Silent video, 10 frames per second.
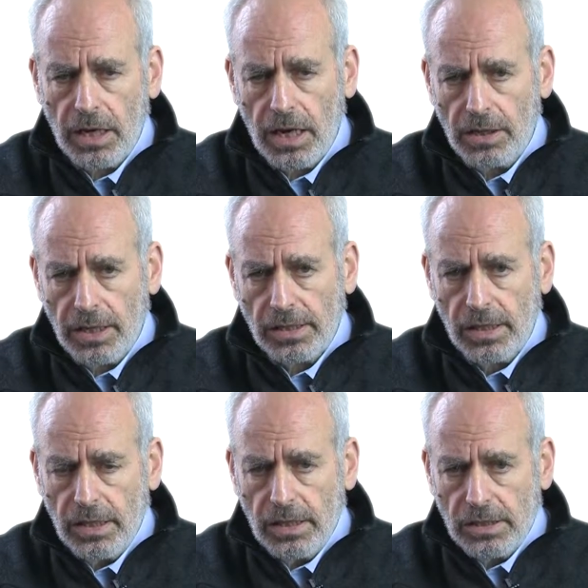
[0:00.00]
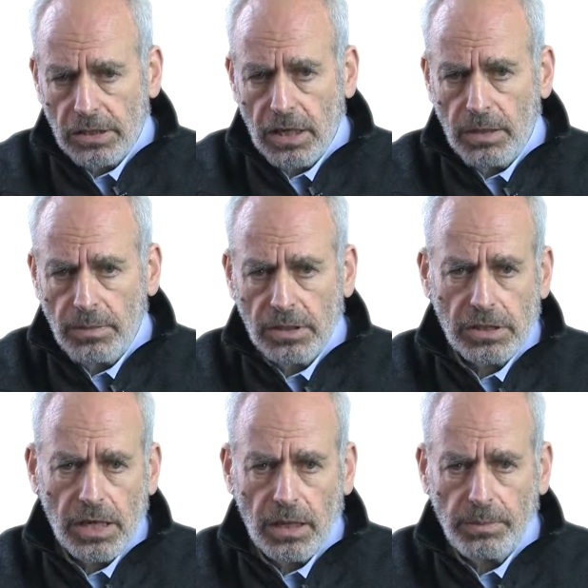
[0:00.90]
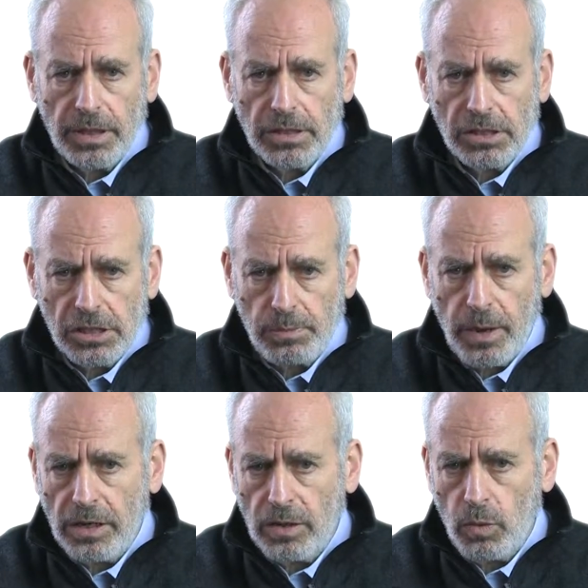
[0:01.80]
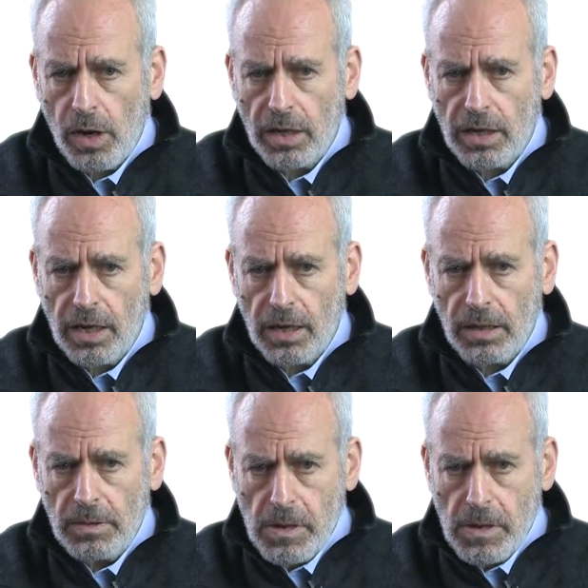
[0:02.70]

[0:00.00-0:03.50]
and that scheme has now been suspended while they are